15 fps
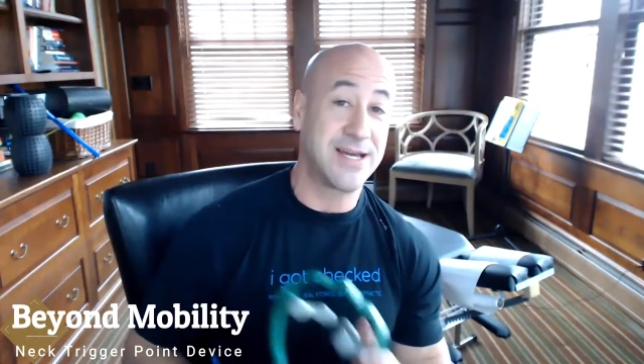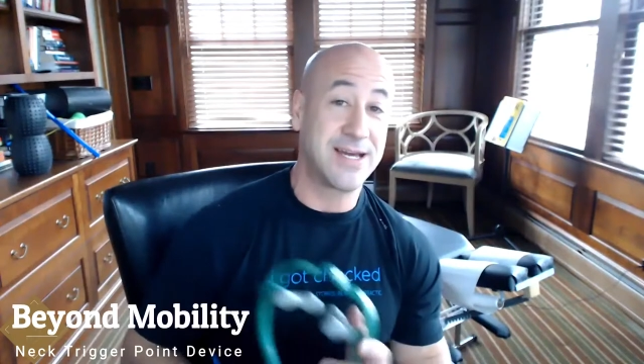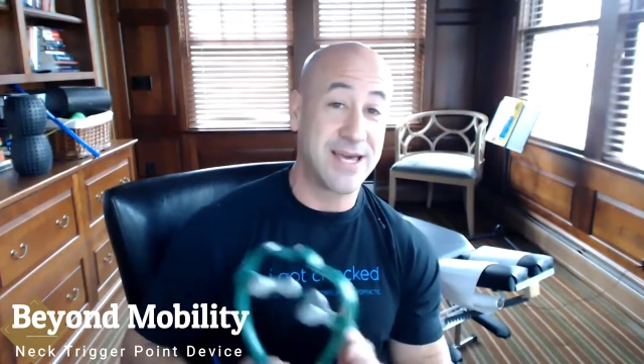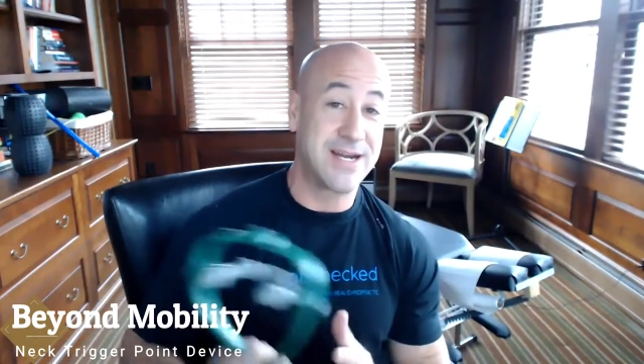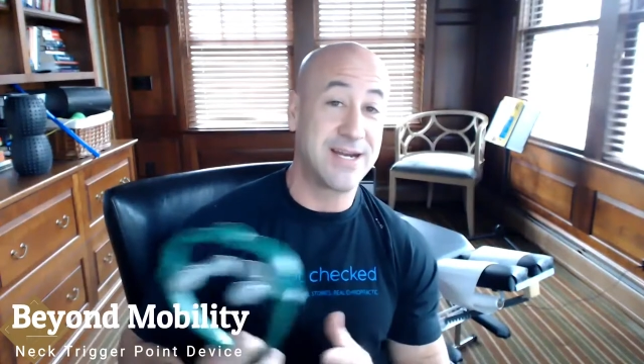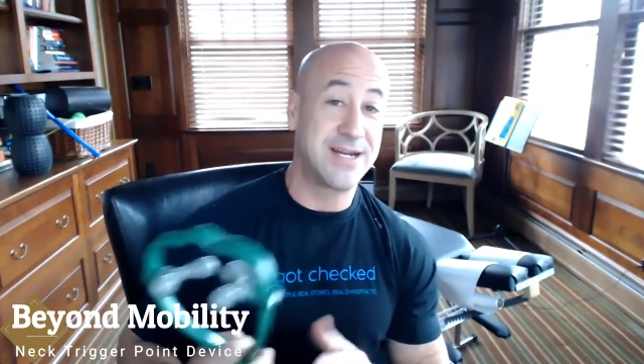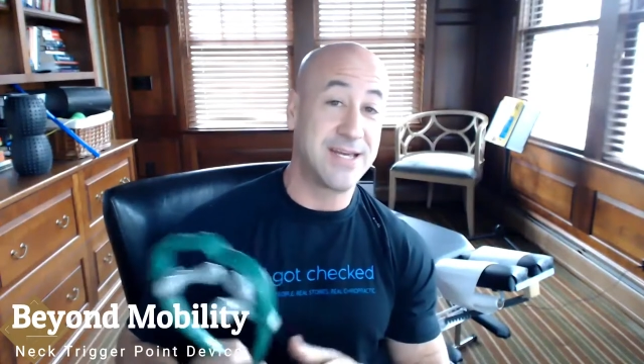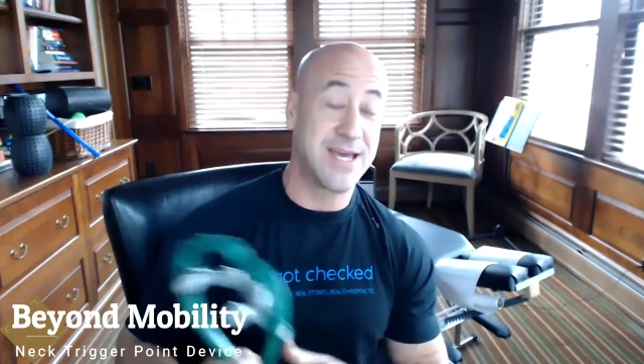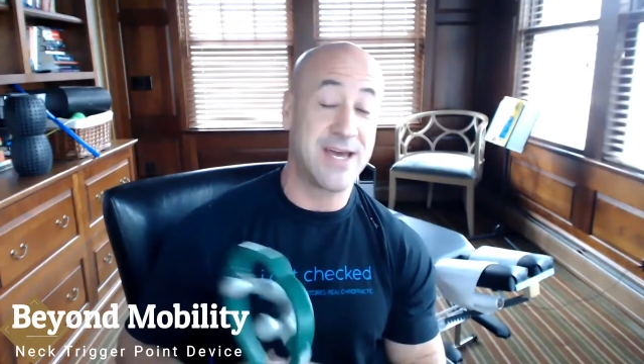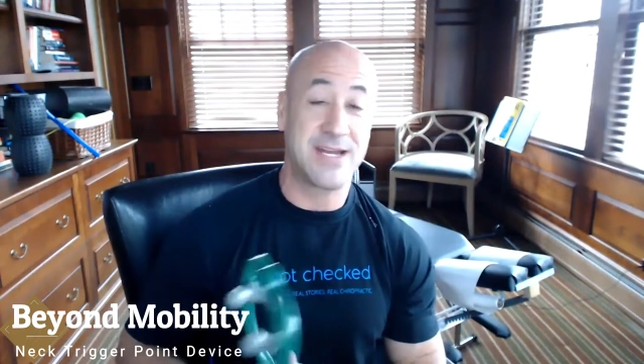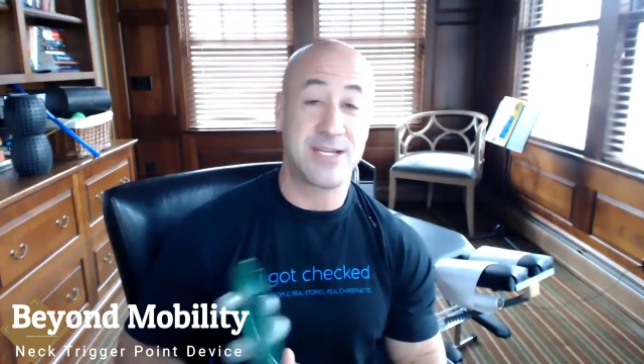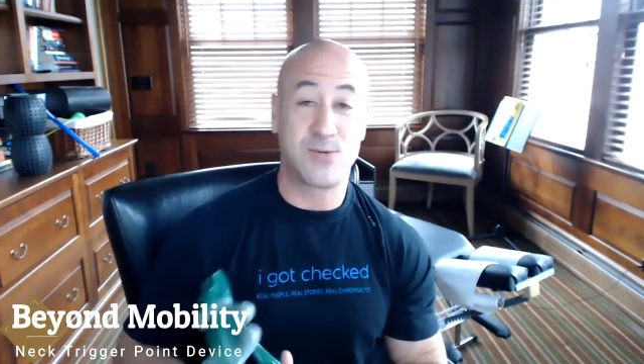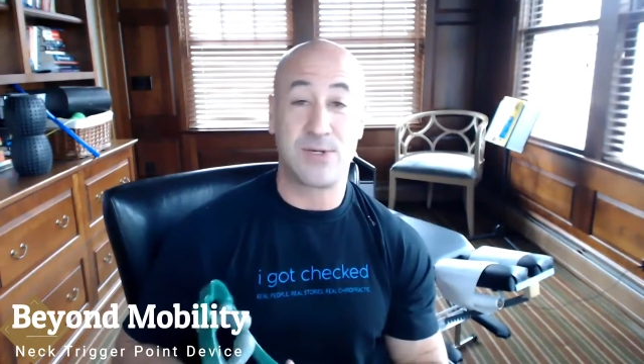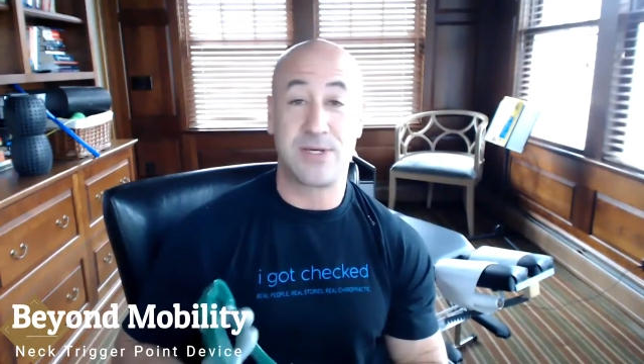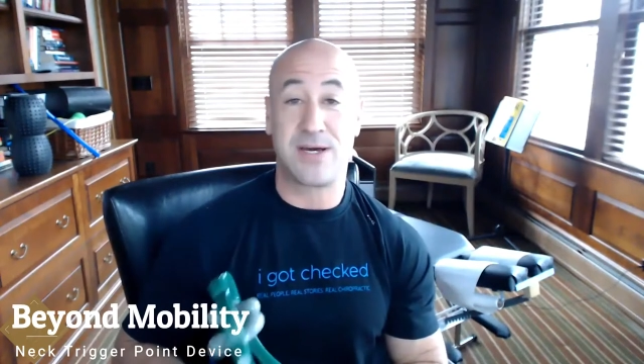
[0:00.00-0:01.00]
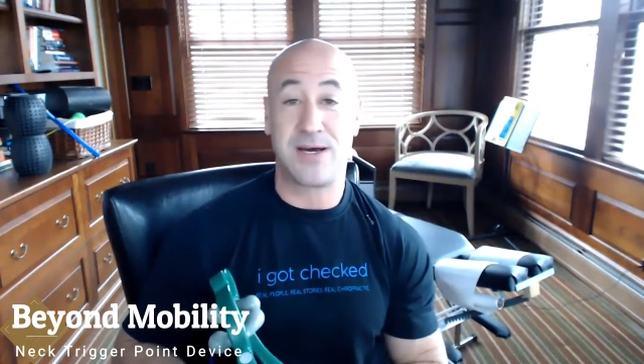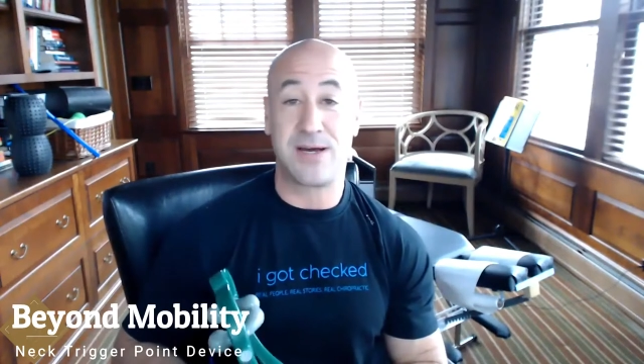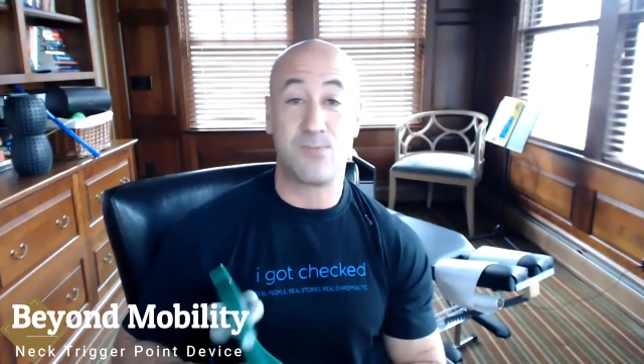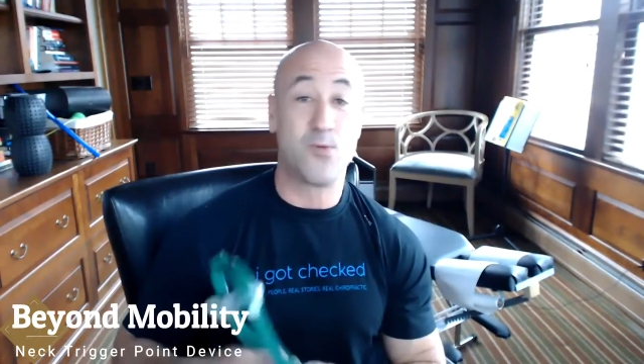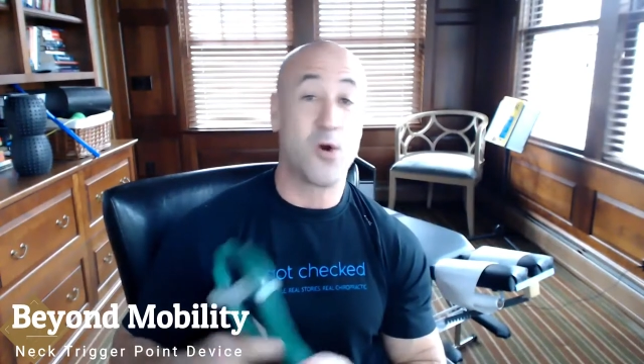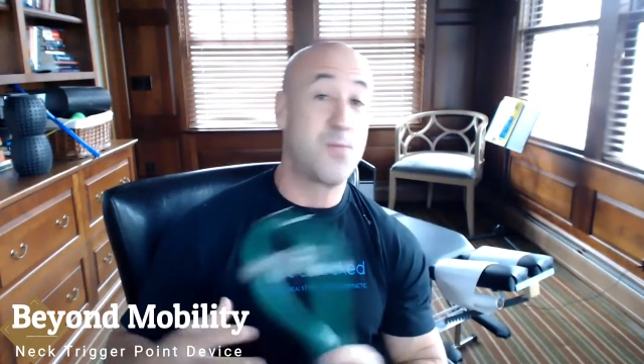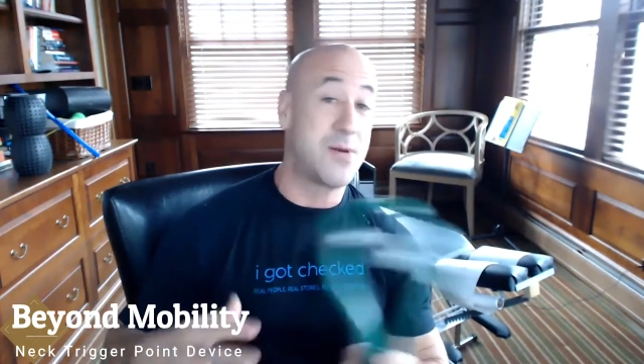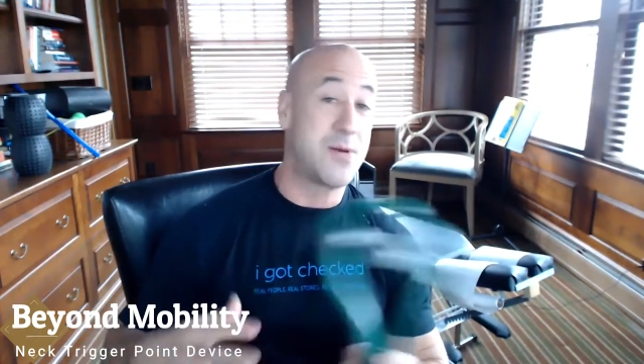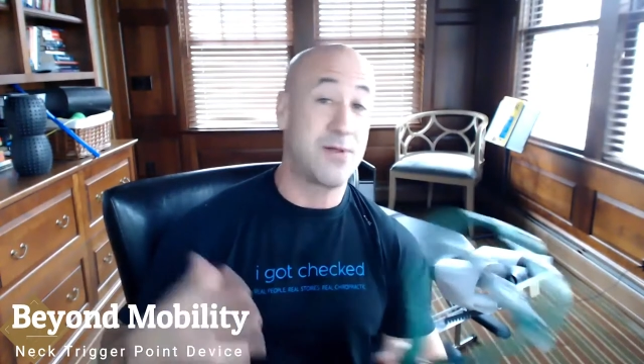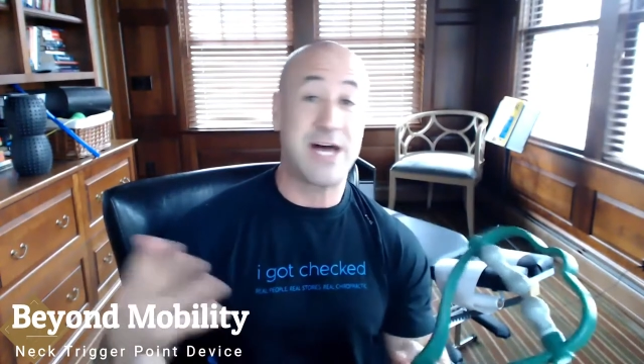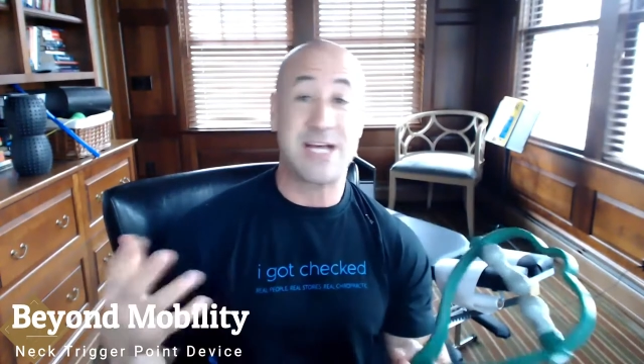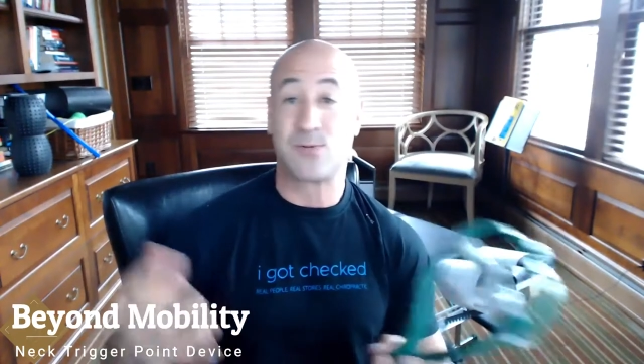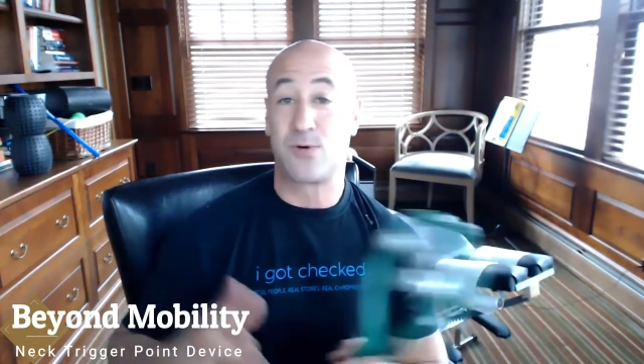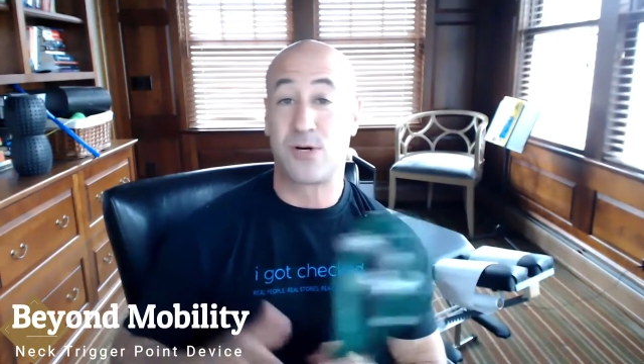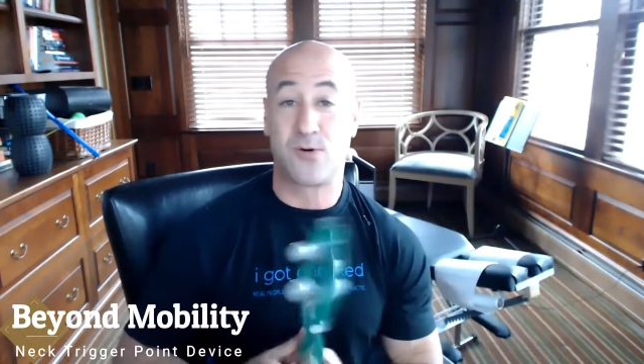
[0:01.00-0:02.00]
again and again as we uh, more people
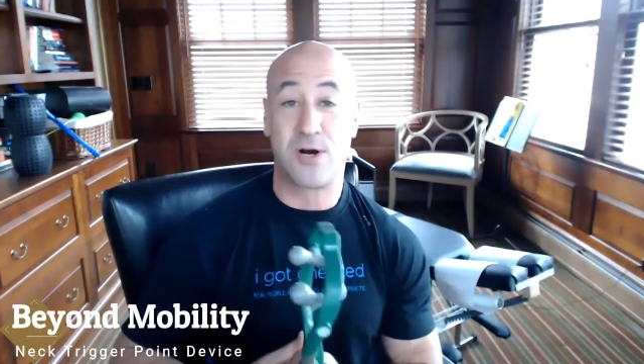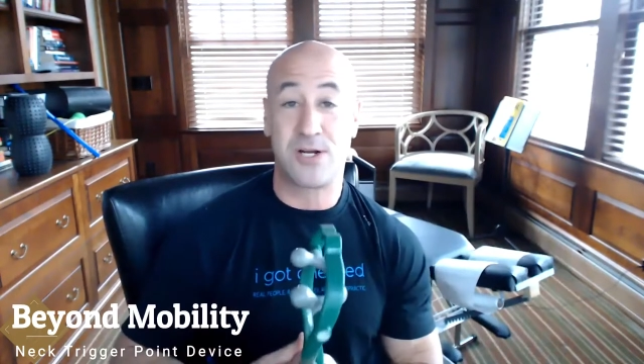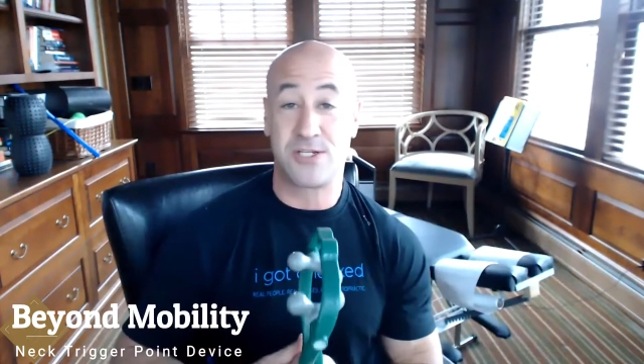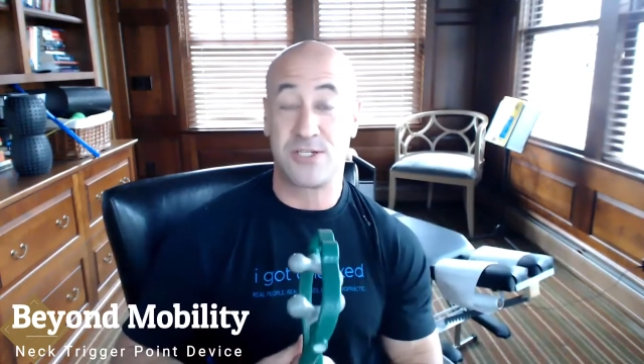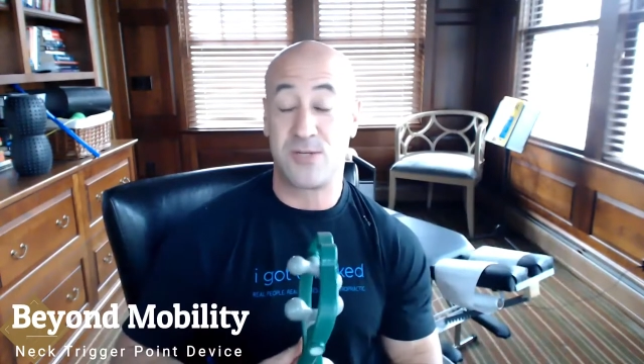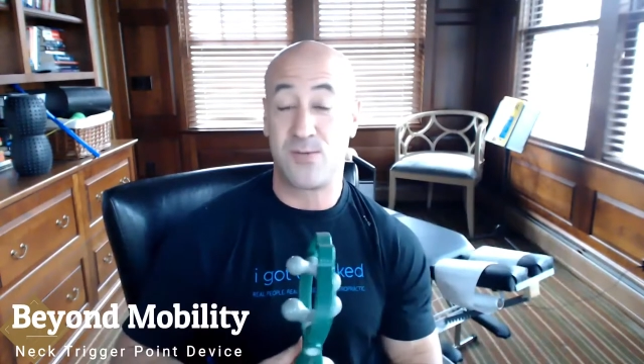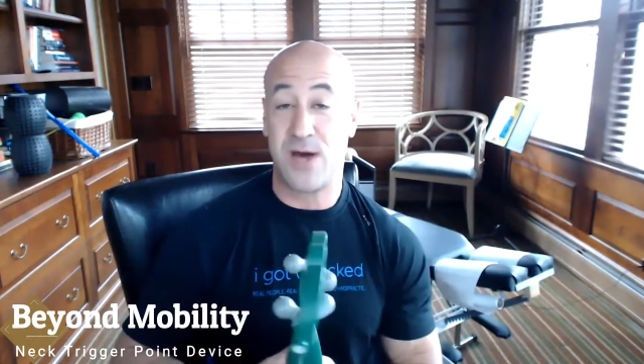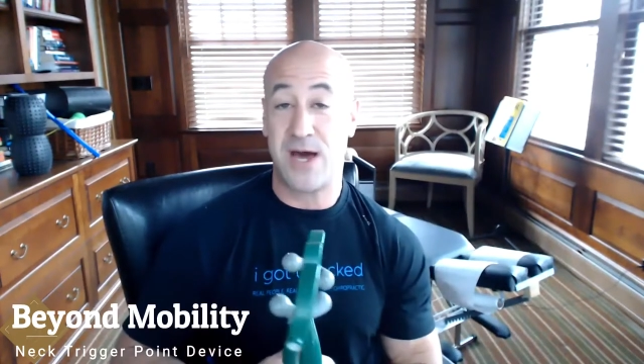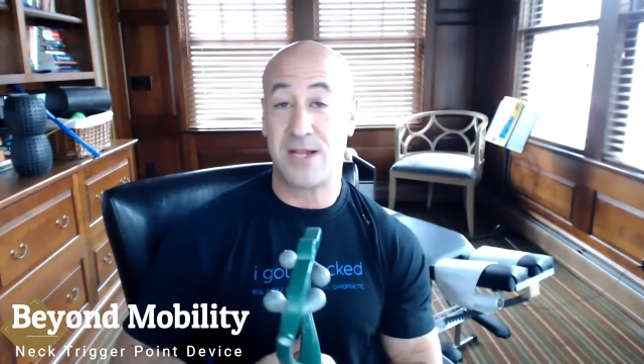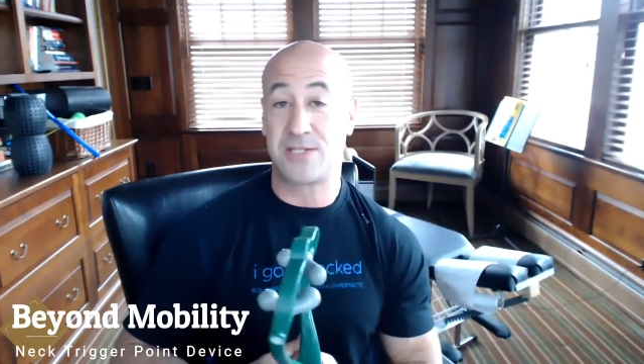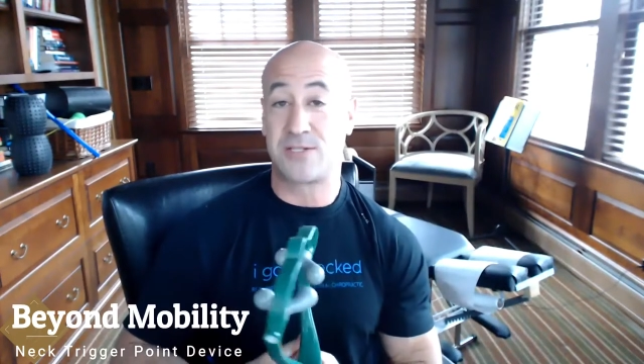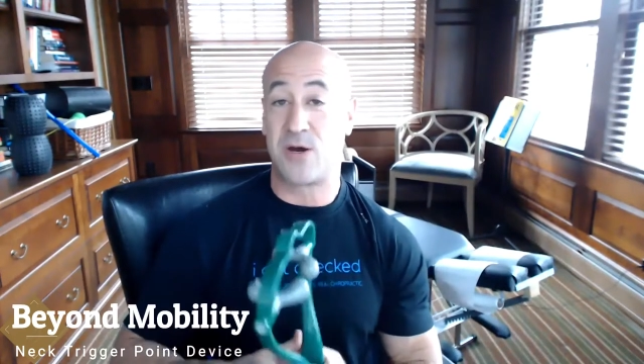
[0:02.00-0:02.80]
ask more questions about it.